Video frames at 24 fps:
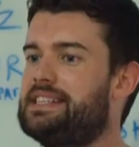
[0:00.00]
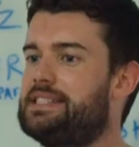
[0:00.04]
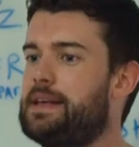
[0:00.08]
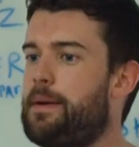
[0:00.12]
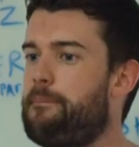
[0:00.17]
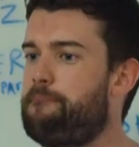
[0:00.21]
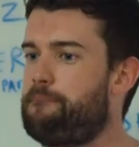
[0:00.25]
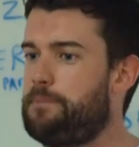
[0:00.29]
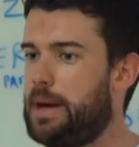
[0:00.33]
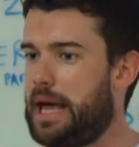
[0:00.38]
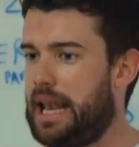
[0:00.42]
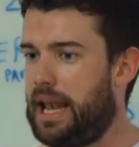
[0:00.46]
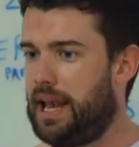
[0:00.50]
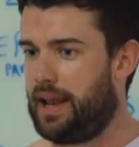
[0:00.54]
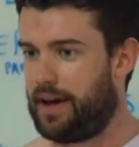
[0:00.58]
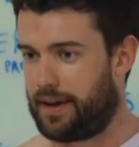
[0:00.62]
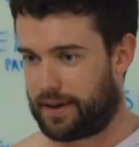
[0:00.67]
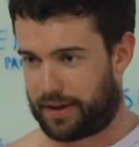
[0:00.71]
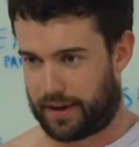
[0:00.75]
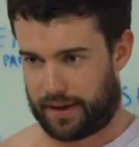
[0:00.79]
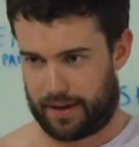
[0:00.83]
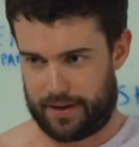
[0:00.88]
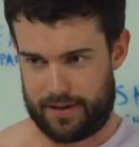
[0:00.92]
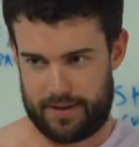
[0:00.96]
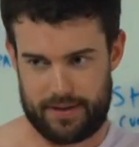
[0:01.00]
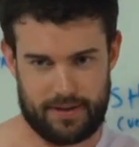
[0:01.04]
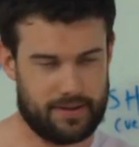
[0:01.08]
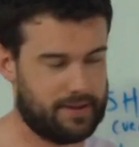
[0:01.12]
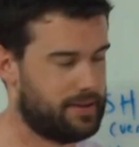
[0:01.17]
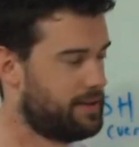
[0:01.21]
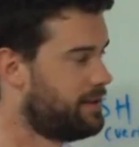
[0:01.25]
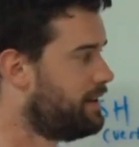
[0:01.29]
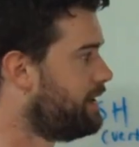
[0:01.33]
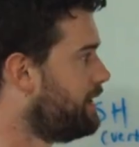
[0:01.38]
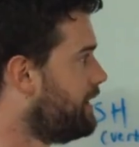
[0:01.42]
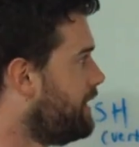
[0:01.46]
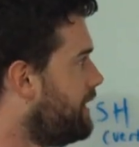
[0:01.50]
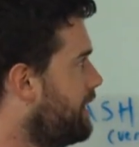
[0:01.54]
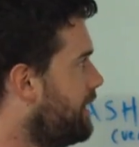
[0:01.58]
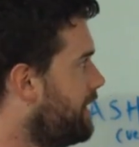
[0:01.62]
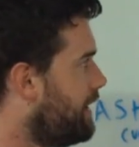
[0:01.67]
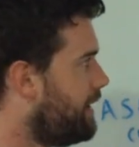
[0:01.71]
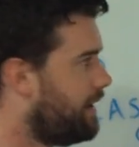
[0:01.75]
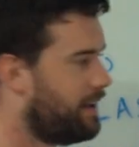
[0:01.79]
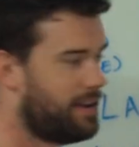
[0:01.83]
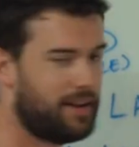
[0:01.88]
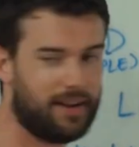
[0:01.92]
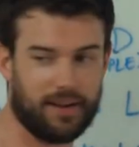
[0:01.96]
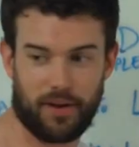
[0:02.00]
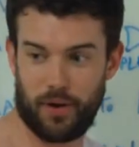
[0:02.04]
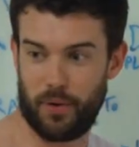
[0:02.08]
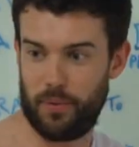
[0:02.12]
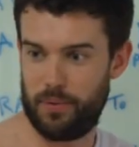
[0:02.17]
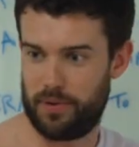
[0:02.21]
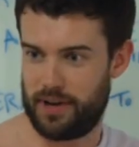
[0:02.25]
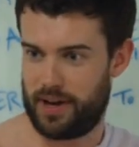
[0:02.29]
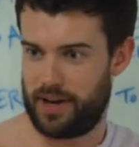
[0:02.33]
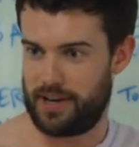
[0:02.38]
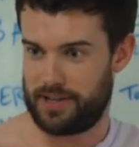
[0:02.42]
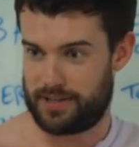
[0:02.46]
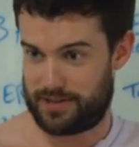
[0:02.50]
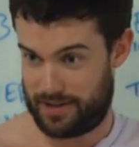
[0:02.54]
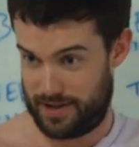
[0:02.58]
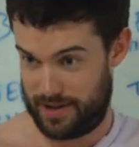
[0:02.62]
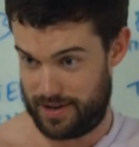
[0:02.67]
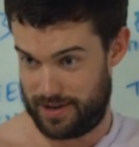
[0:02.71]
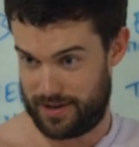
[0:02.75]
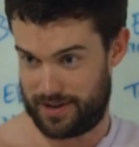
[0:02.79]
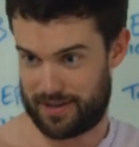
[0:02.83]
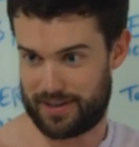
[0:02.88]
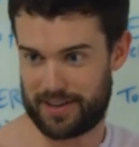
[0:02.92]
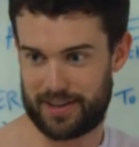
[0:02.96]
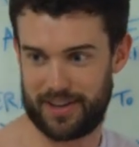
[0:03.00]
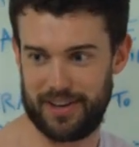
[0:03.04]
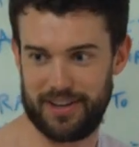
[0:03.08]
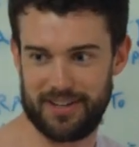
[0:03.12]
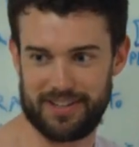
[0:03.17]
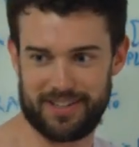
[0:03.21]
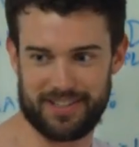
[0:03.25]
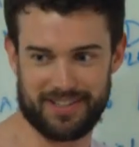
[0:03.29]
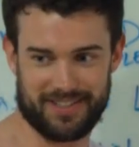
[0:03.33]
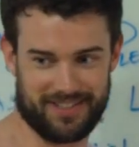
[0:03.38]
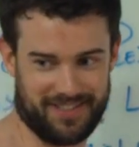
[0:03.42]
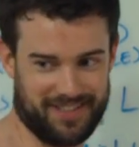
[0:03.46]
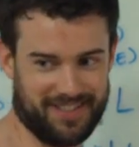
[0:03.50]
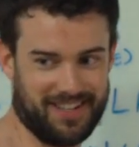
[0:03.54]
is a pillock. He is a pillock. Oh, nice, yeah. Good.